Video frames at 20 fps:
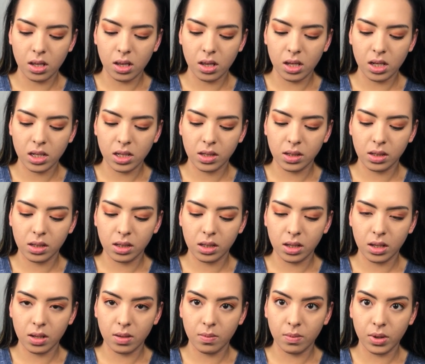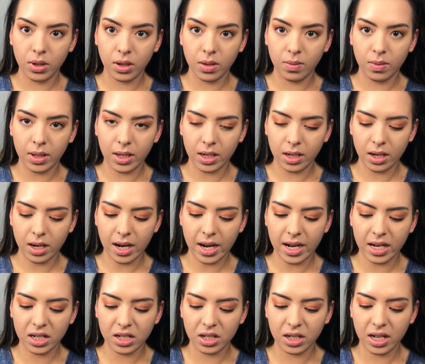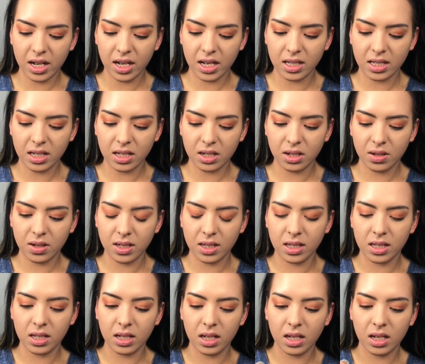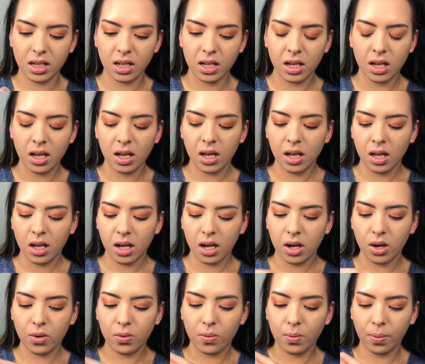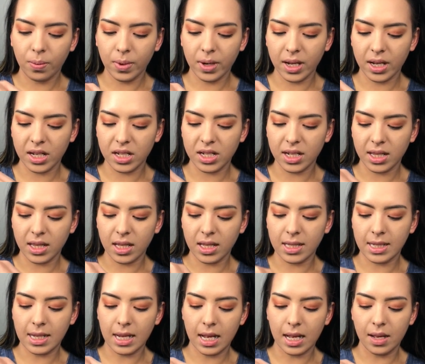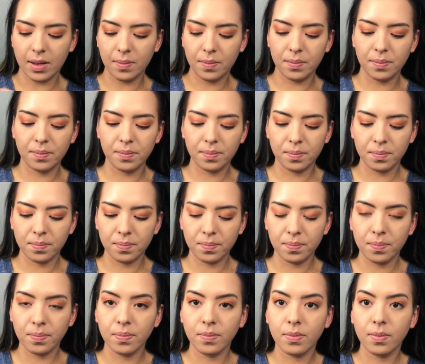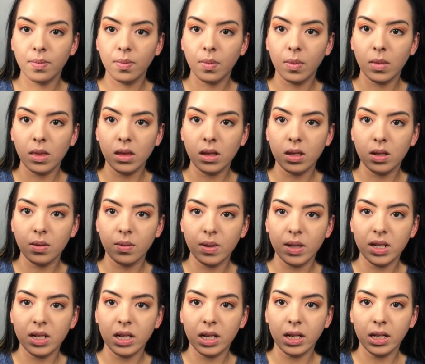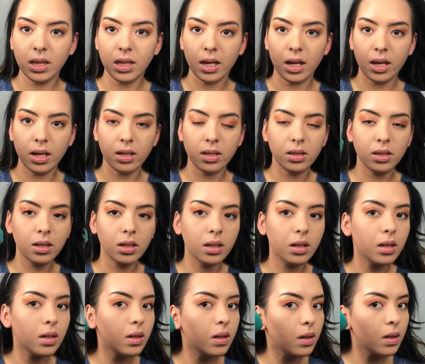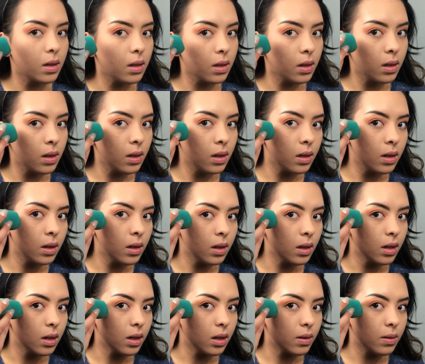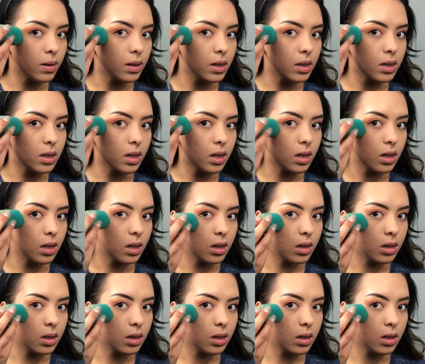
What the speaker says: This beauty blender actually has, as you can see, a ridge at the top. It's a ridge like that. And we're just gonna,